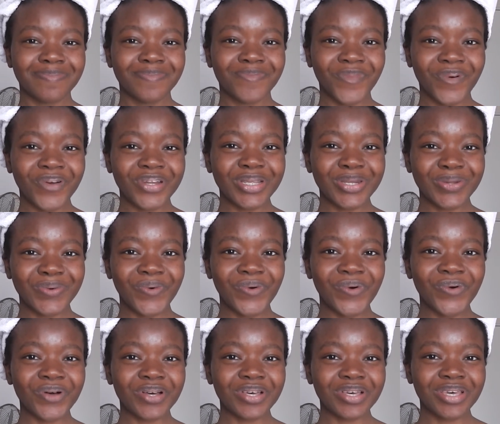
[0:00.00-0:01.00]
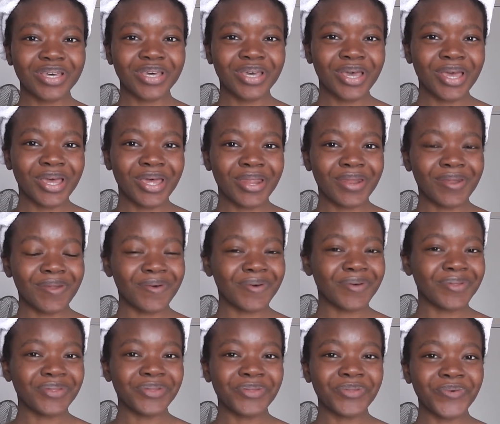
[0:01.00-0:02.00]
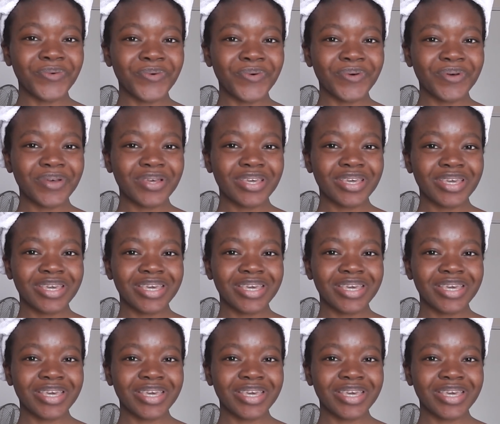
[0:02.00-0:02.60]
want to talk, knock on the door,